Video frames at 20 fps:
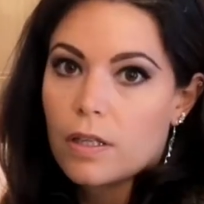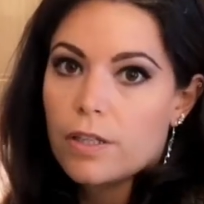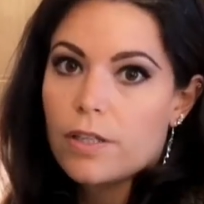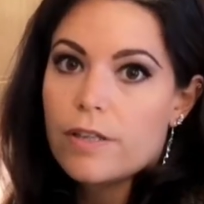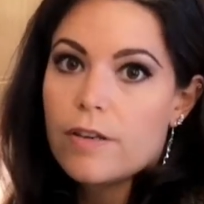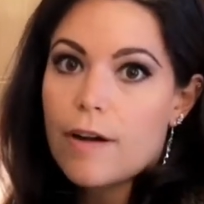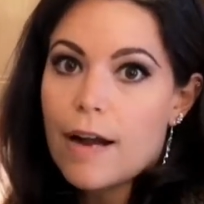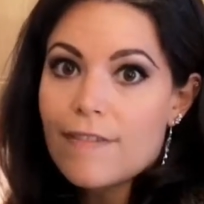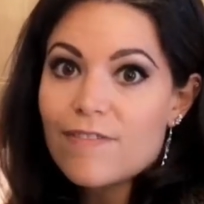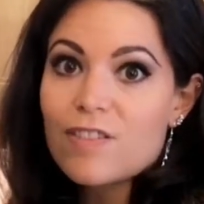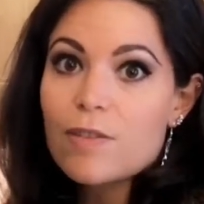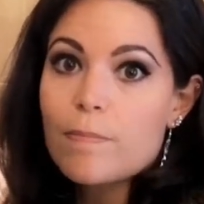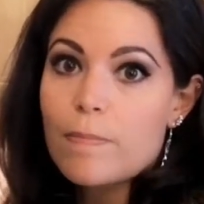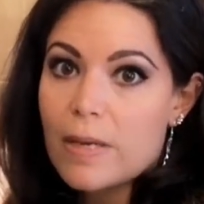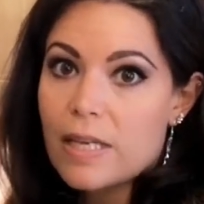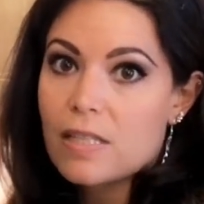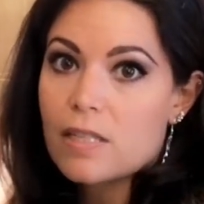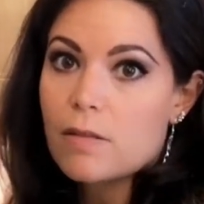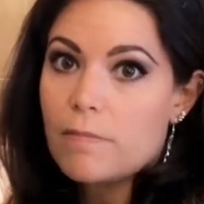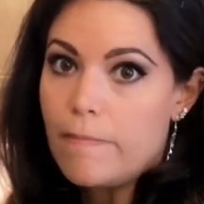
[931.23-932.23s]
you have to
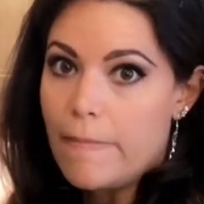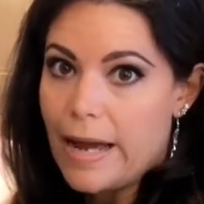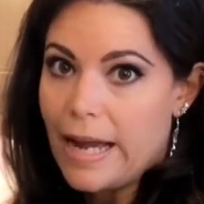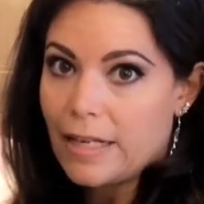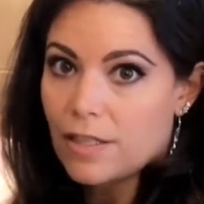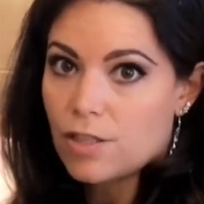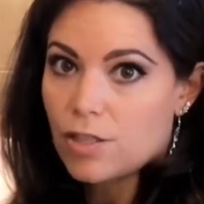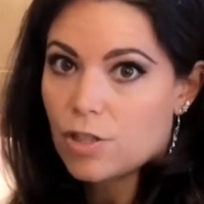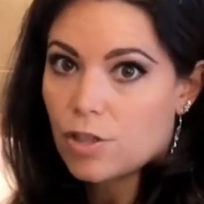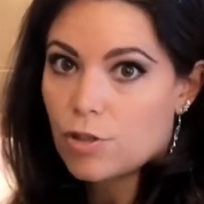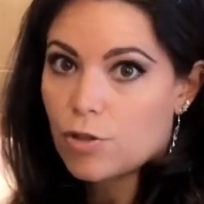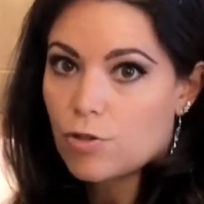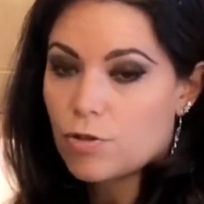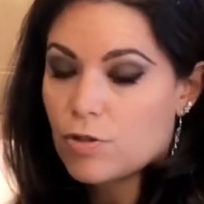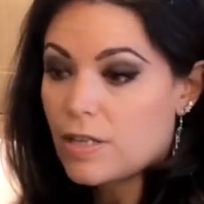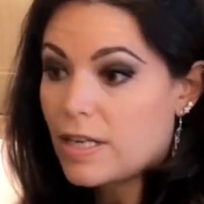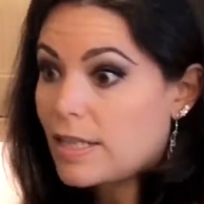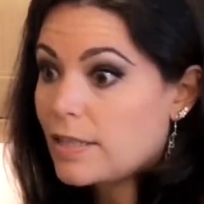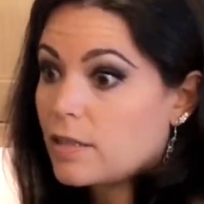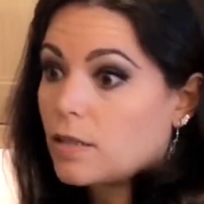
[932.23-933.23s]
mix and match to
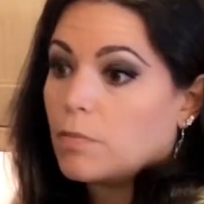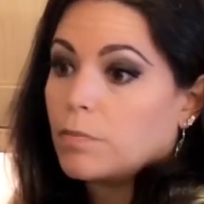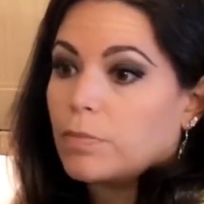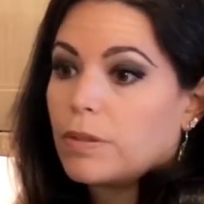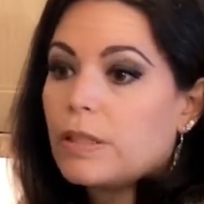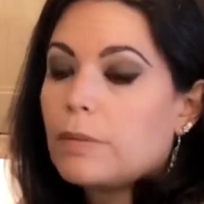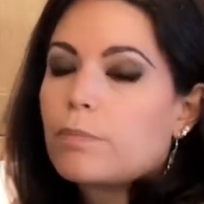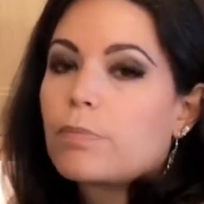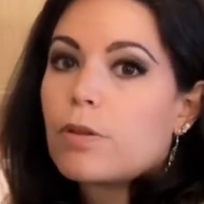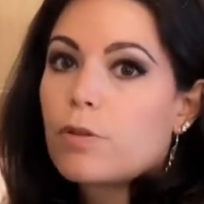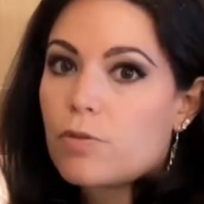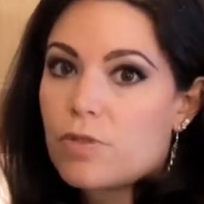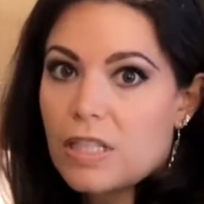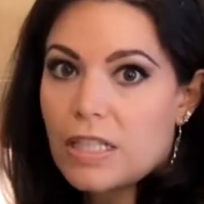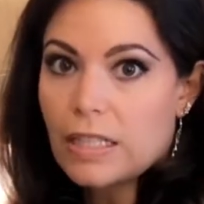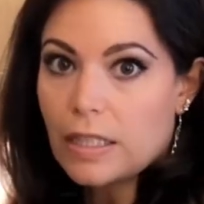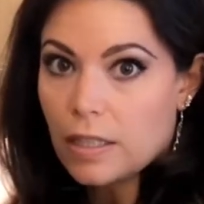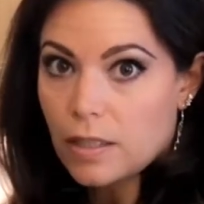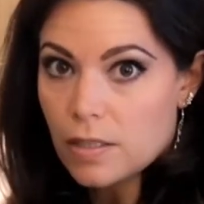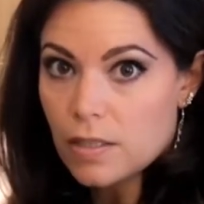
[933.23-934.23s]
create complete
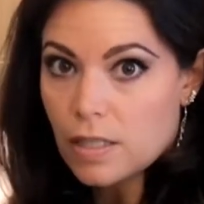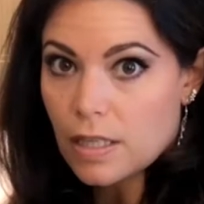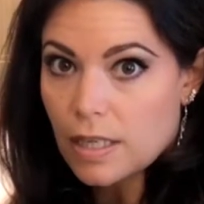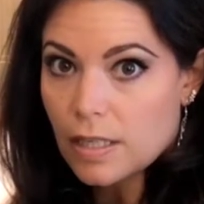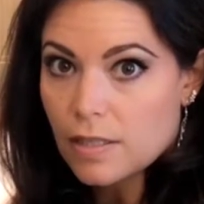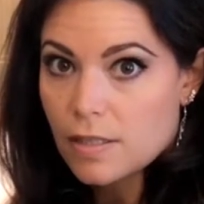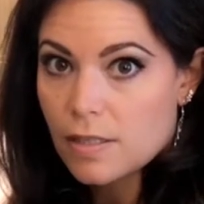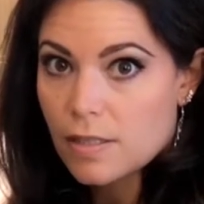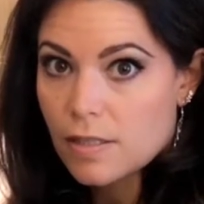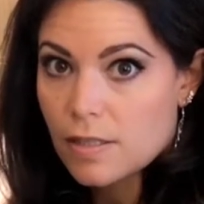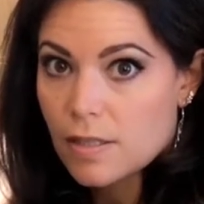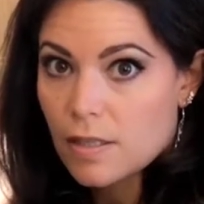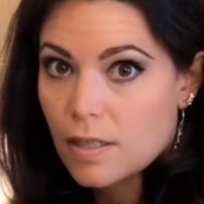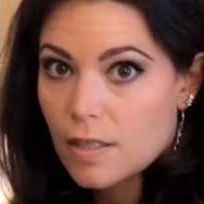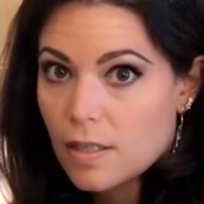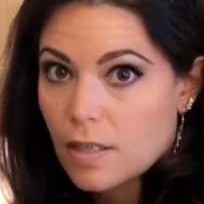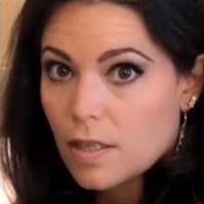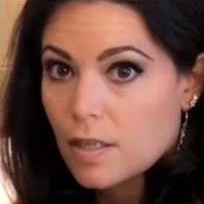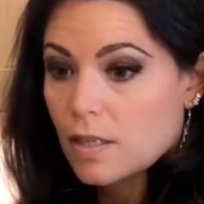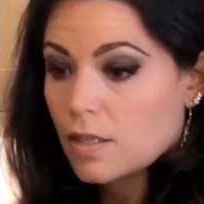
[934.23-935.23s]
protein intakes.
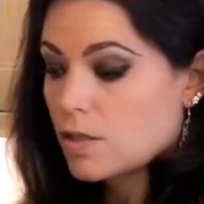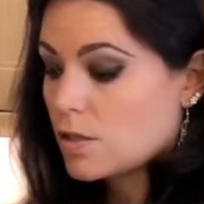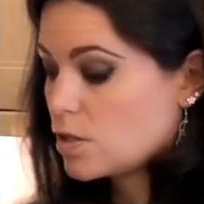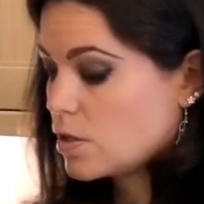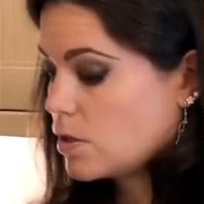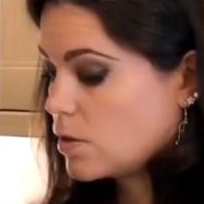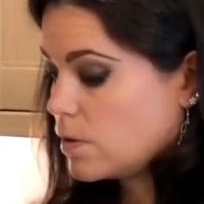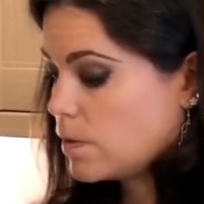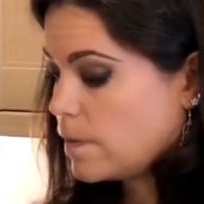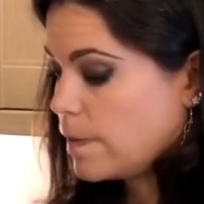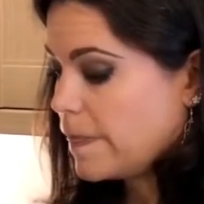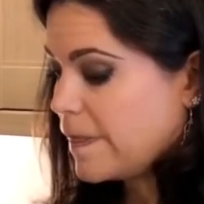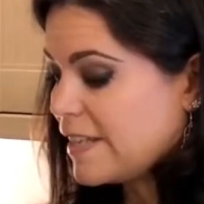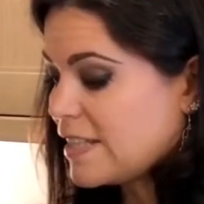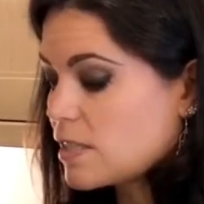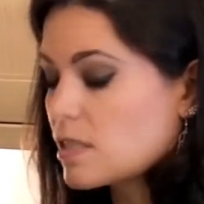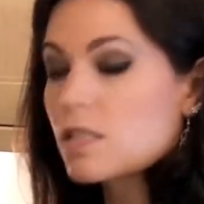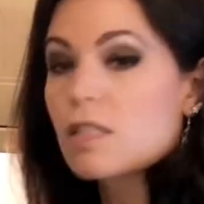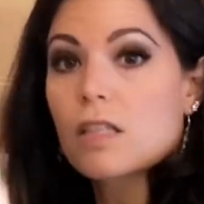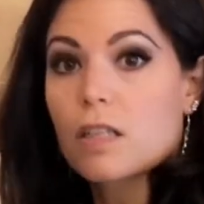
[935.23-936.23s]
So
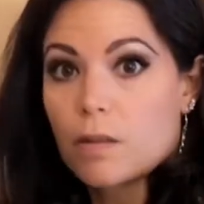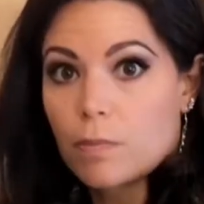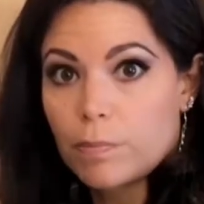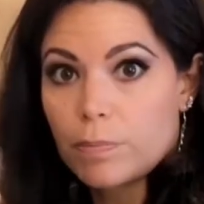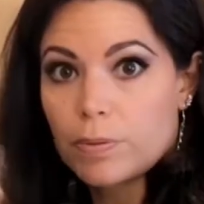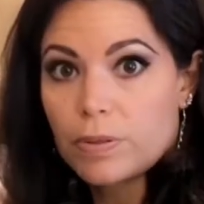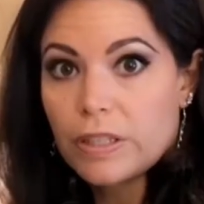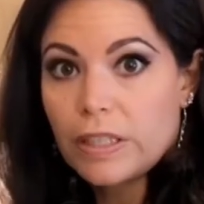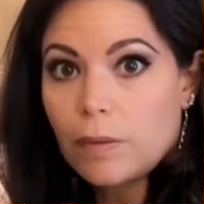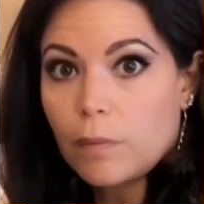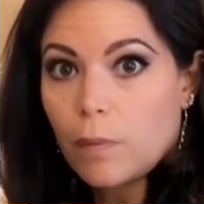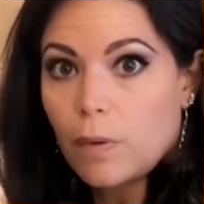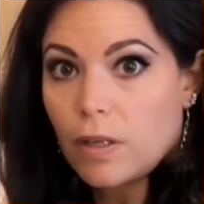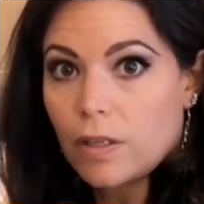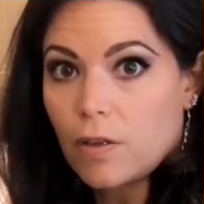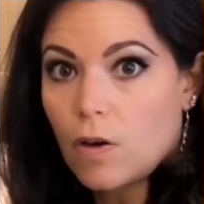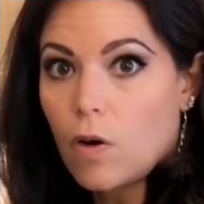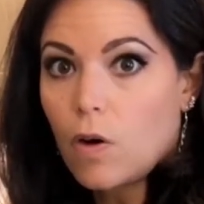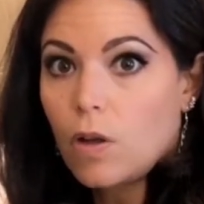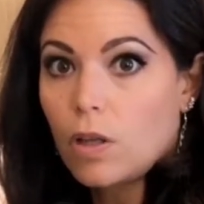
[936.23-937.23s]
this is a complete
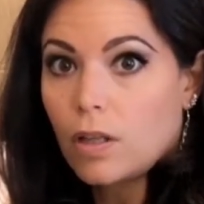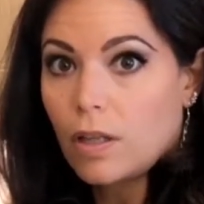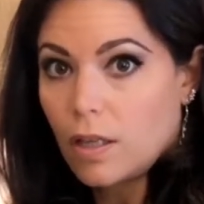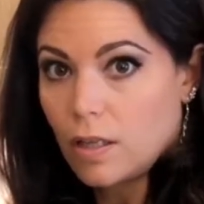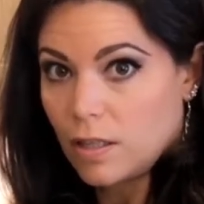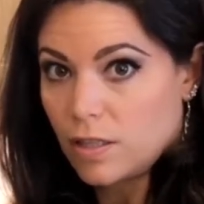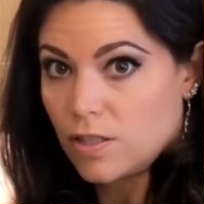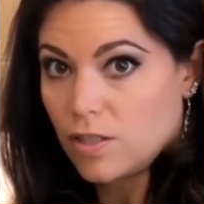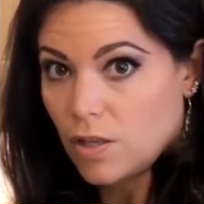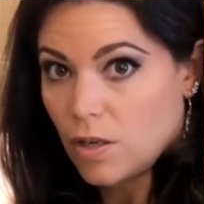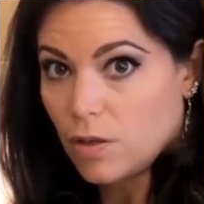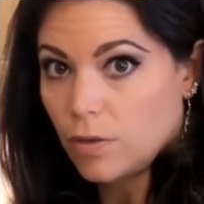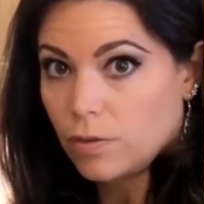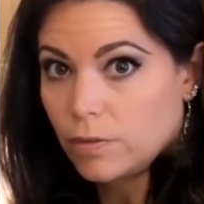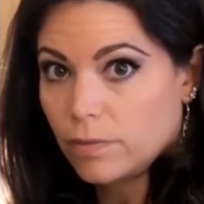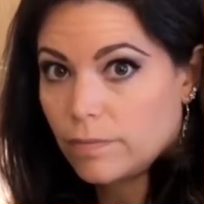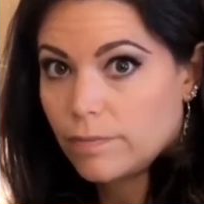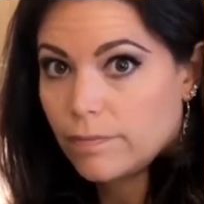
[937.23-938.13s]
one all on its own.